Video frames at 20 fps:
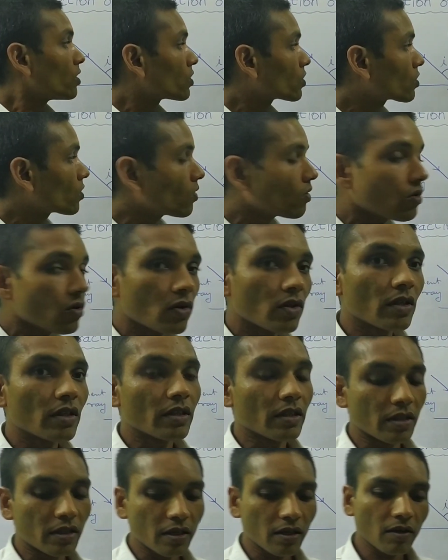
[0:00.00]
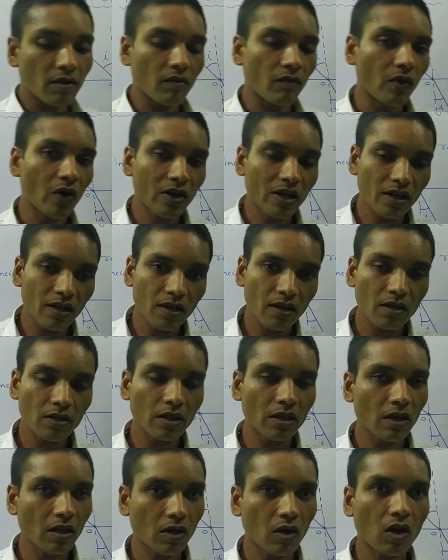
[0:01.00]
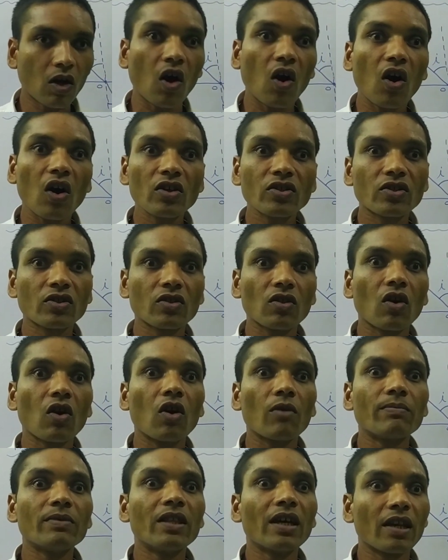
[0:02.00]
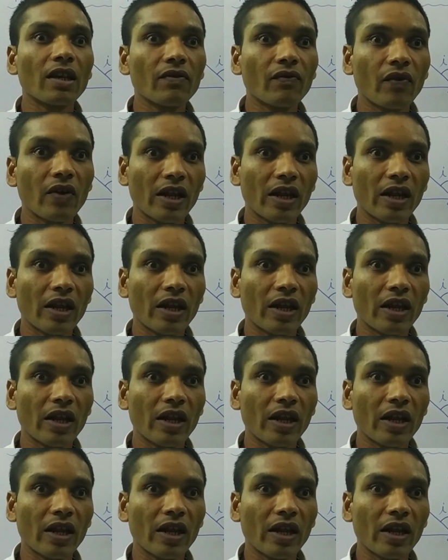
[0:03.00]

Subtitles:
so the cause of the